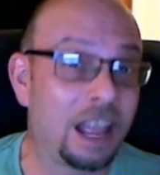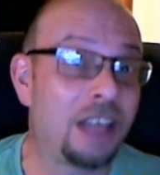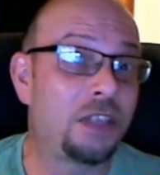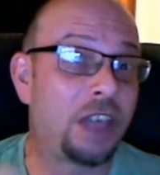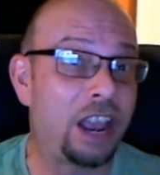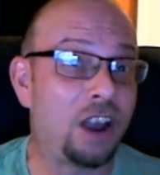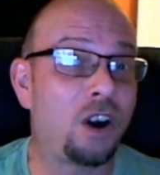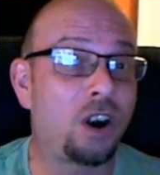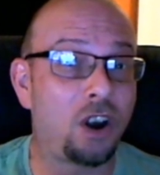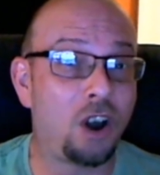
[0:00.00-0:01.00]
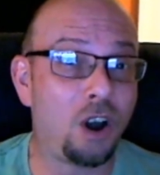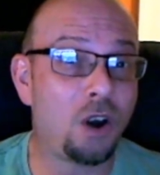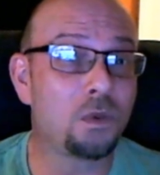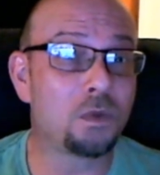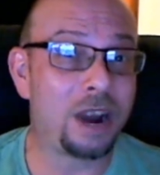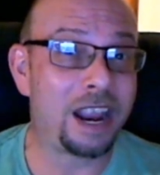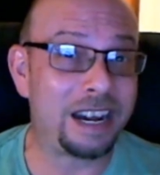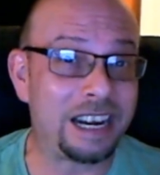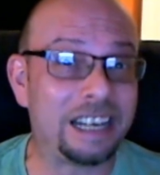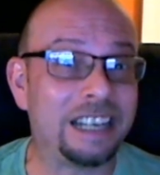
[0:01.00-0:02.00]
they are
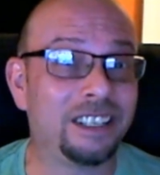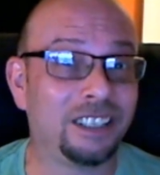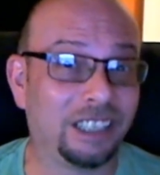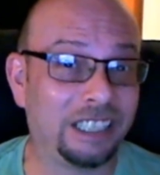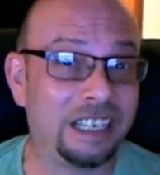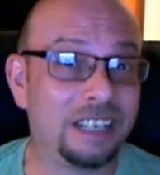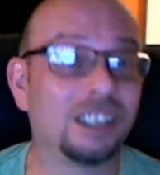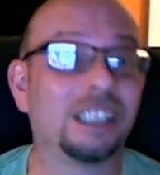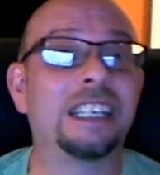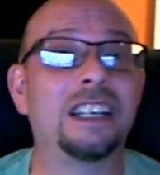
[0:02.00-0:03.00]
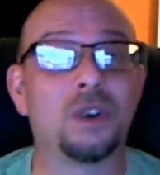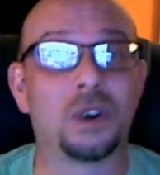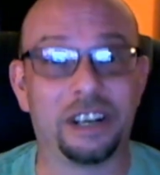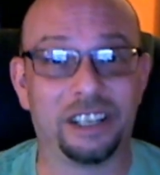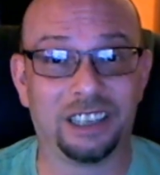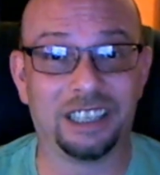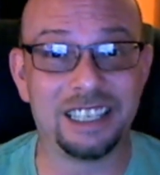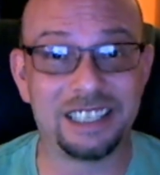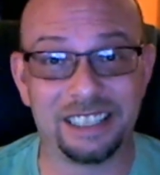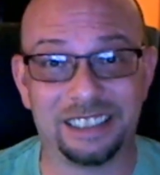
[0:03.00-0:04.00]
already illegally or
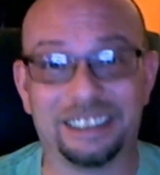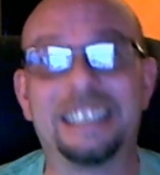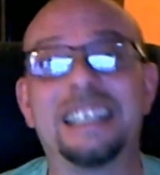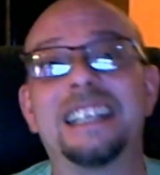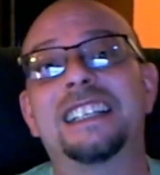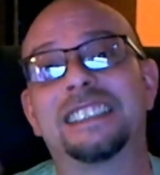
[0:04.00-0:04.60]
illicitly